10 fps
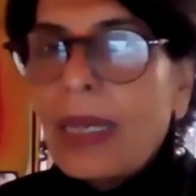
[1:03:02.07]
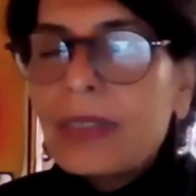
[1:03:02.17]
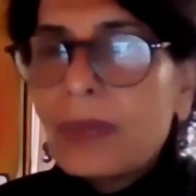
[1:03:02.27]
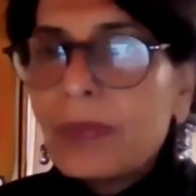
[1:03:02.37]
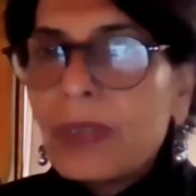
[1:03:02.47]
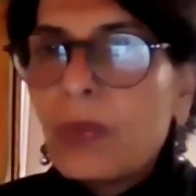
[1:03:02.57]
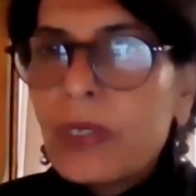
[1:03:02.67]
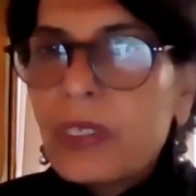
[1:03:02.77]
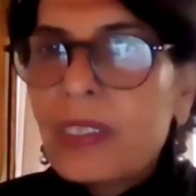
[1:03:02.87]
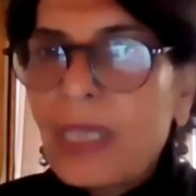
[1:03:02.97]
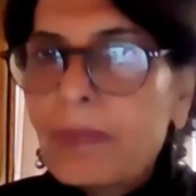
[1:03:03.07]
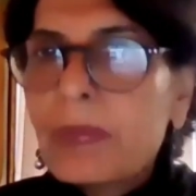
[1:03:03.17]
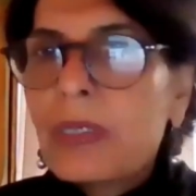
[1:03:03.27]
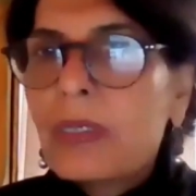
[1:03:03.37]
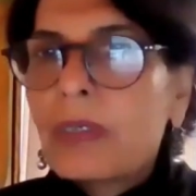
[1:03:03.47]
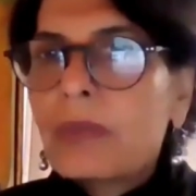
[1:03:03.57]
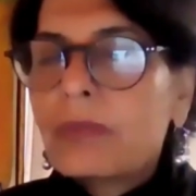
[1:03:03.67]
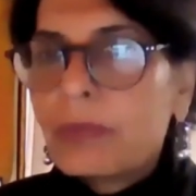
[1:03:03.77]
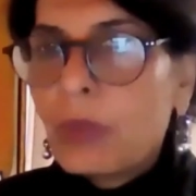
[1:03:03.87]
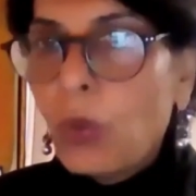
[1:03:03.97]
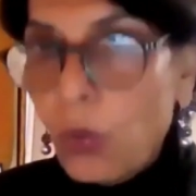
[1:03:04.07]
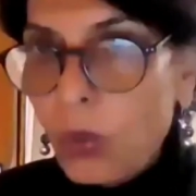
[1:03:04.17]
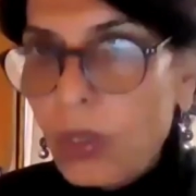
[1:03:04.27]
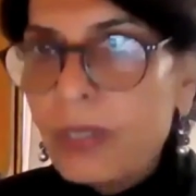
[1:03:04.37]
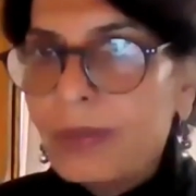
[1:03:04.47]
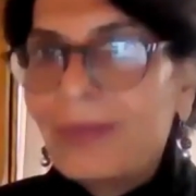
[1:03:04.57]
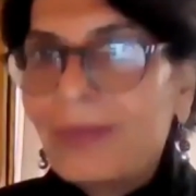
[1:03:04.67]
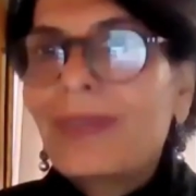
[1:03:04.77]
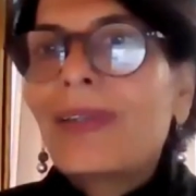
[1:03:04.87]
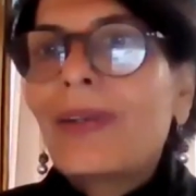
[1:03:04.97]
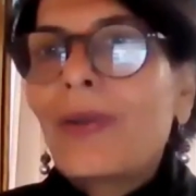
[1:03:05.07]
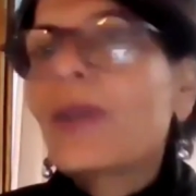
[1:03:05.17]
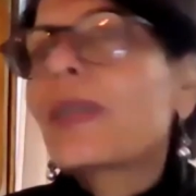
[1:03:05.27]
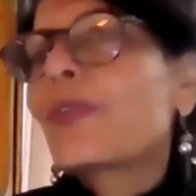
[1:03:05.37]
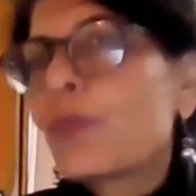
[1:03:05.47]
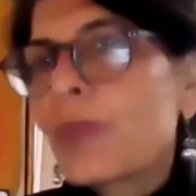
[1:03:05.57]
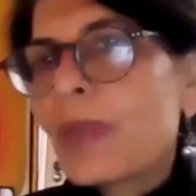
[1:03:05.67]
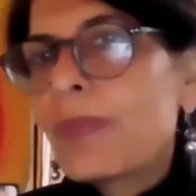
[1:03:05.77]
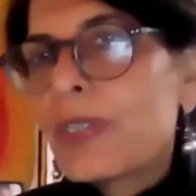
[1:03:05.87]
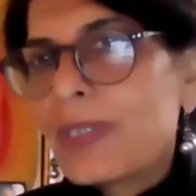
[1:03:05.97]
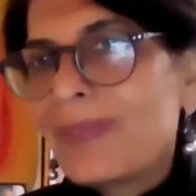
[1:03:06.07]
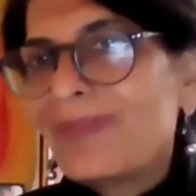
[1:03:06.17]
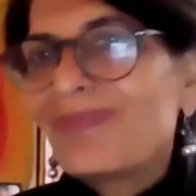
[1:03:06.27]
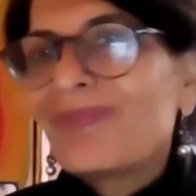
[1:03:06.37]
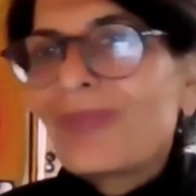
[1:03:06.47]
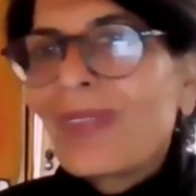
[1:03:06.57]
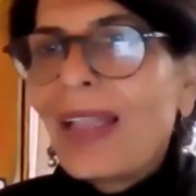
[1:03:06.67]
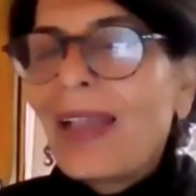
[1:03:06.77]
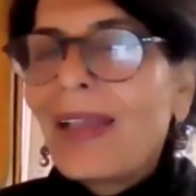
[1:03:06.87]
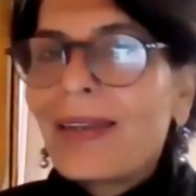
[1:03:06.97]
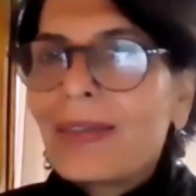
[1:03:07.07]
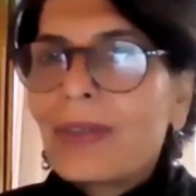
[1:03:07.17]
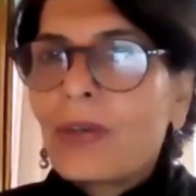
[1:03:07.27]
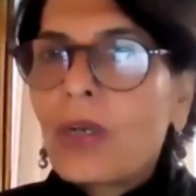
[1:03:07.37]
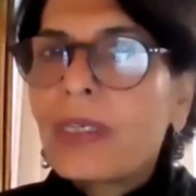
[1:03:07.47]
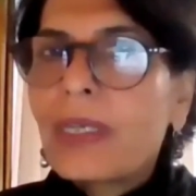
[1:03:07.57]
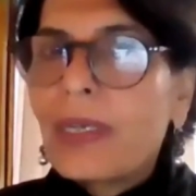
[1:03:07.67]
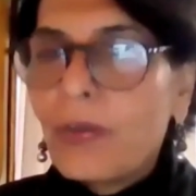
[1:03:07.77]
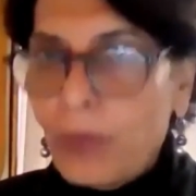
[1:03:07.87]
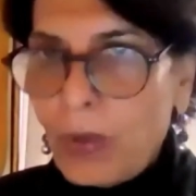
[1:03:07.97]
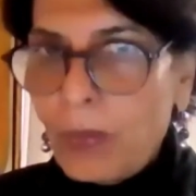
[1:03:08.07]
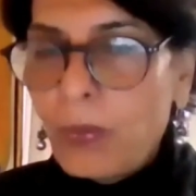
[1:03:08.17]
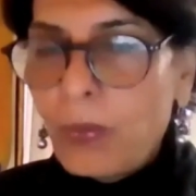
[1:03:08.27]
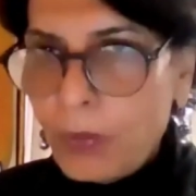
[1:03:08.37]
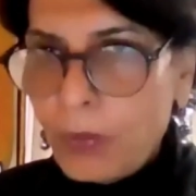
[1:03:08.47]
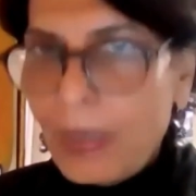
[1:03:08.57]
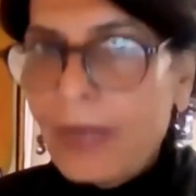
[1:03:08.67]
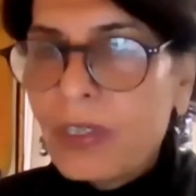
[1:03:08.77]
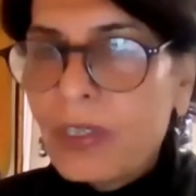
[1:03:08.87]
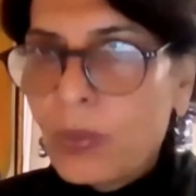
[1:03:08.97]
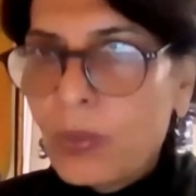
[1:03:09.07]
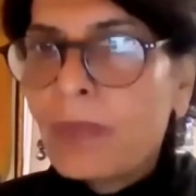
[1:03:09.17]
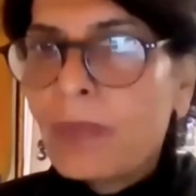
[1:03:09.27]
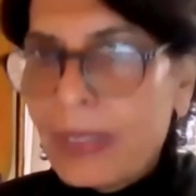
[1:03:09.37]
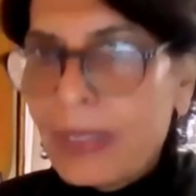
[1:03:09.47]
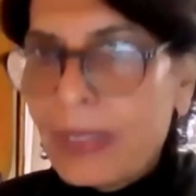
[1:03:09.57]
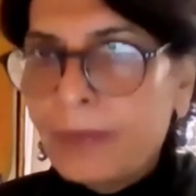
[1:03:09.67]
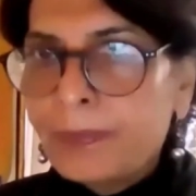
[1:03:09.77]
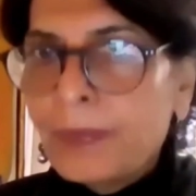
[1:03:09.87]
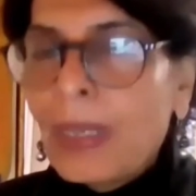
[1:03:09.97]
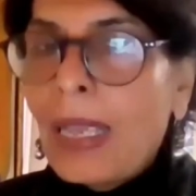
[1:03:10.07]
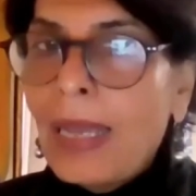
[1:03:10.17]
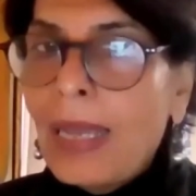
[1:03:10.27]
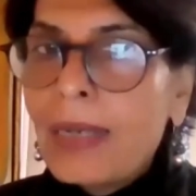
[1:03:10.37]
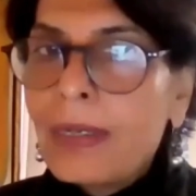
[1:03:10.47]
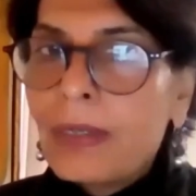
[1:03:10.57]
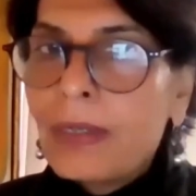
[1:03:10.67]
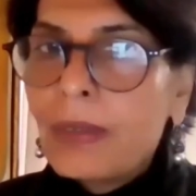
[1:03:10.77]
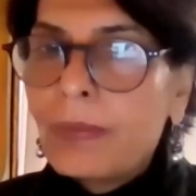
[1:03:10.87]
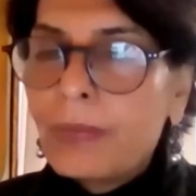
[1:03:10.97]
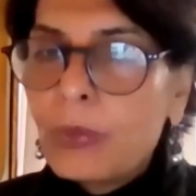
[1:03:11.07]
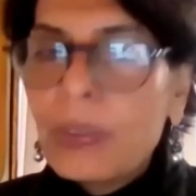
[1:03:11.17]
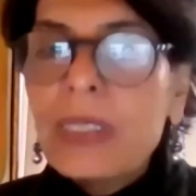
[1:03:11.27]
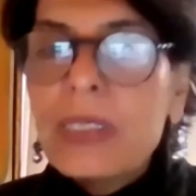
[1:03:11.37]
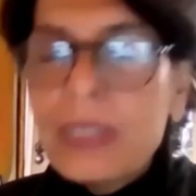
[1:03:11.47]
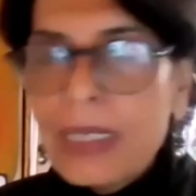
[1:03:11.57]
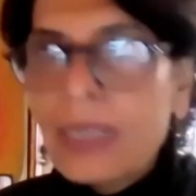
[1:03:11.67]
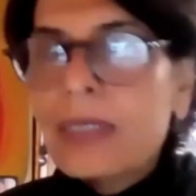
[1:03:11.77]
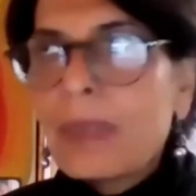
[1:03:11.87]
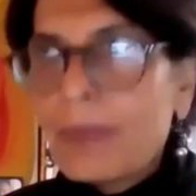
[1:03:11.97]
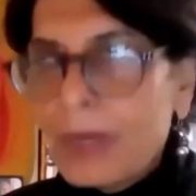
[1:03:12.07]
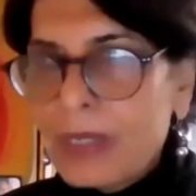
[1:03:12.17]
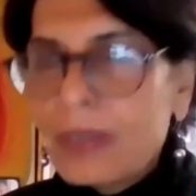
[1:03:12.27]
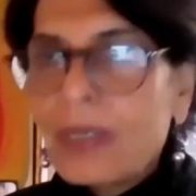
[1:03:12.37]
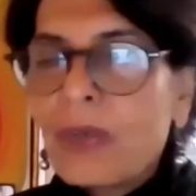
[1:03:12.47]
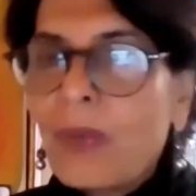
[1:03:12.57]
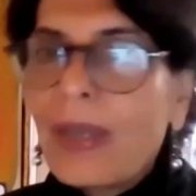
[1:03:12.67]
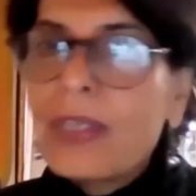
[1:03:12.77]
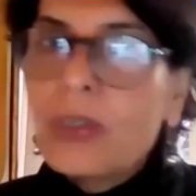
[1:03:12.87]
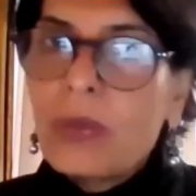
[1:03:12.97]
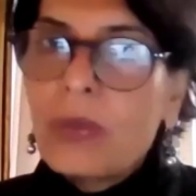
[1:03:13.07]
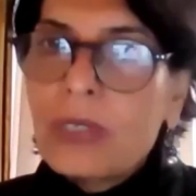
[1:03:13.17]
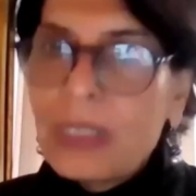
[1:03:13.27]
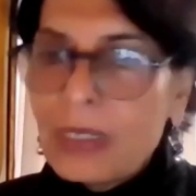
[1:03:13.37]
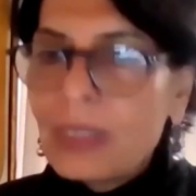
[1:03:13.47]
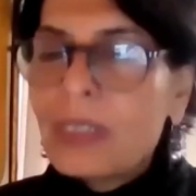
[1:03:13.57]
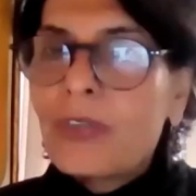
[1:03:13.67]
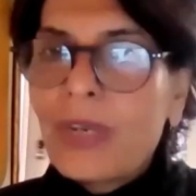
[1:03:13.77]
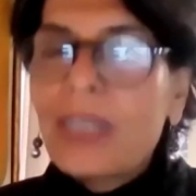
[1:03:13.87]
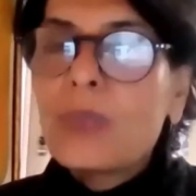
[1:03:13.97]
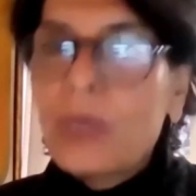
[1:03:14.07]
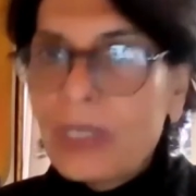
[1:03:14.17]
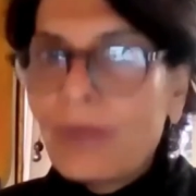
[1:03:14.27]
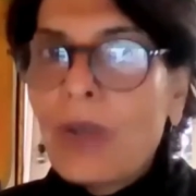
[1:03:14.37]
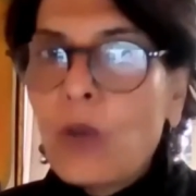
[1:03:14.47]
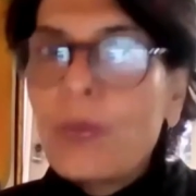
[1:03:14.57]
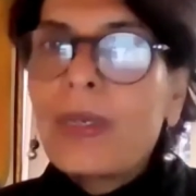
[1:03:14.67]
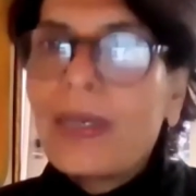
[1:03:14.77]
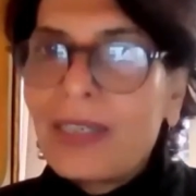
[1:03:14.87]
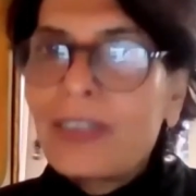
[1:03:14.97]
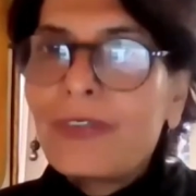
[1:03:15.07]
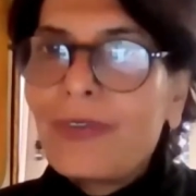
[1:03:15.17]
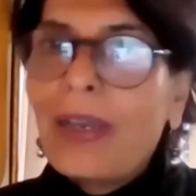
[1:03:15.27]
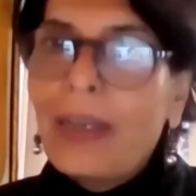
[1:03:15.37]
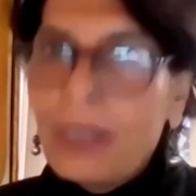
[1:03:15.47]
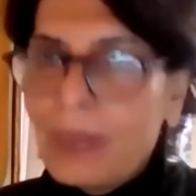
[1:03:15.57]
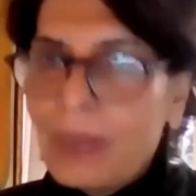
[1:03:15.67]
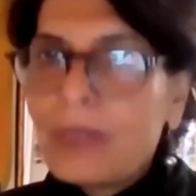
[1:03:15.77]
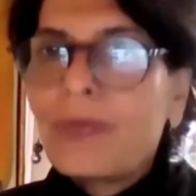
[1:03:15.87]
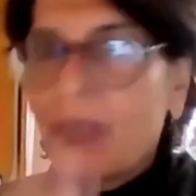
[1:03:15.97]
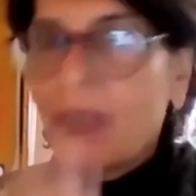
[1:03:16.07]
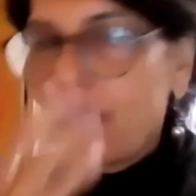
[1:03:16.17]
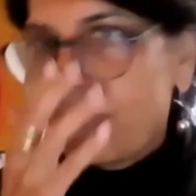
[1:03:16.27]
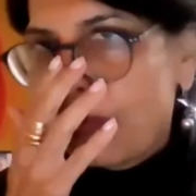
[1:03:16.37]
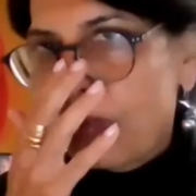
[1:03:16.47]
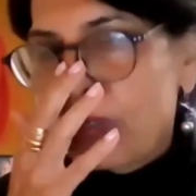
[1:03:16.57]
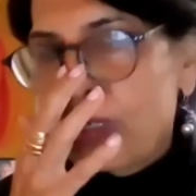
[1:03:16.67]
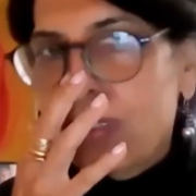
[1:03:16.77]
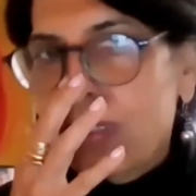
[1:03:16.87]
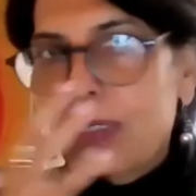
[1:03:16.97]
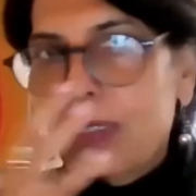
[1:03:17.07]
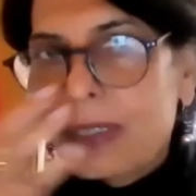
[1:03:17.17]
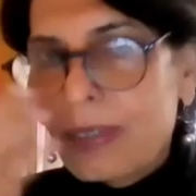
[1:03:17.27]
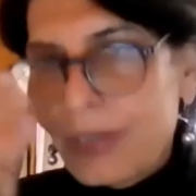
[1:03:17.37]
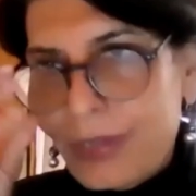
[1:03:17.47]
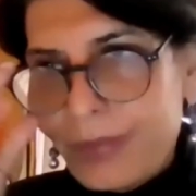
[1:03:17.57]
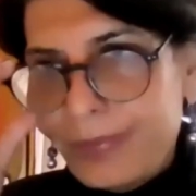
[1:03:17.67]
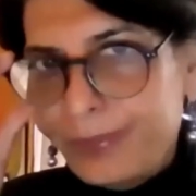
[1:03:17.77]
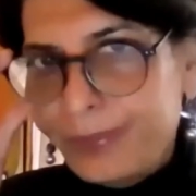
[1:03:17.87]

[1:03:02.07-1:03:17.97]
and something which is kept in the cold, not at room temperature. And a cocktail of probiotics work better. And you can seek some personal advice on certain strains which have now been identified specifically for this condition.